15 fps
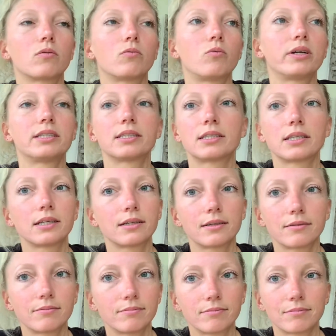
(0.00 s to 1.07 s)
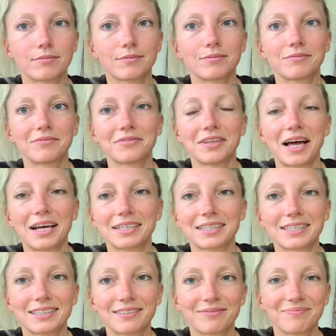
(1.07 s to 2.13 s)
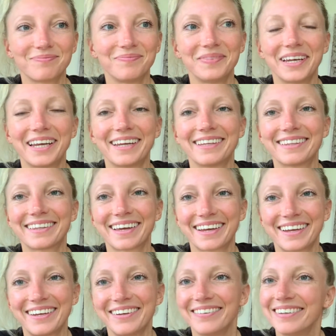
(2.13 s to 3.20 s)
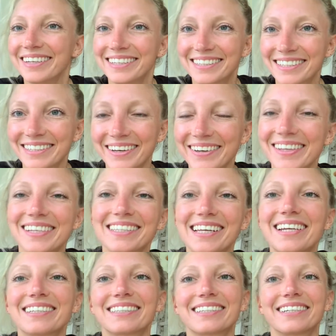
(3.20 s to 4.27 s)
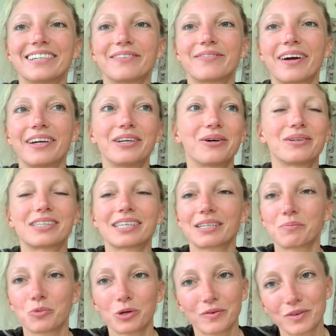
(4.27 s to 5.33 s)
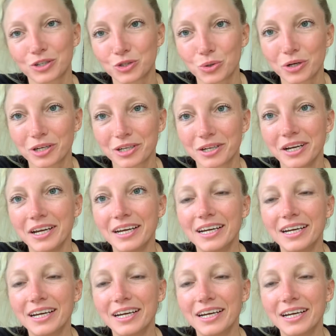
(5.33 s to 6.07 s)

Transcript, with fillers: when's the last minute that you need to know this answer if I know it's like more of a shorter